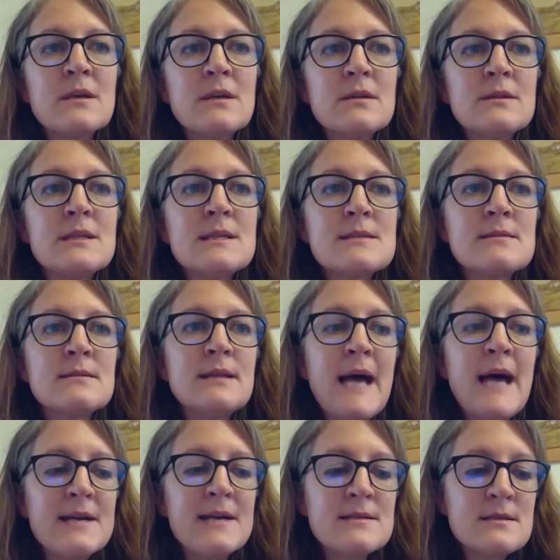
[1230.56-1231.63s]
This
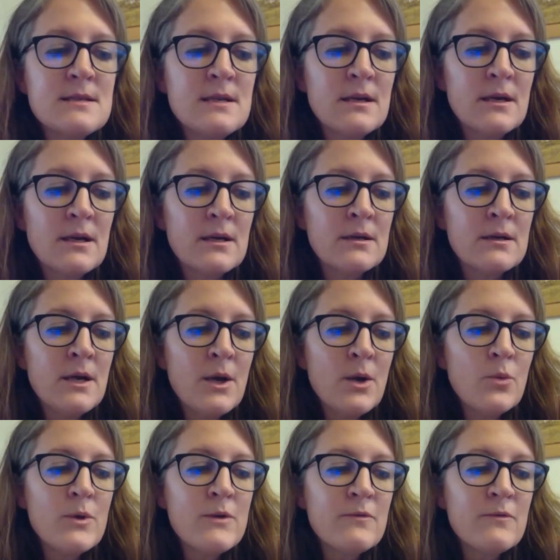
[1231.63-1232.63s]
last year we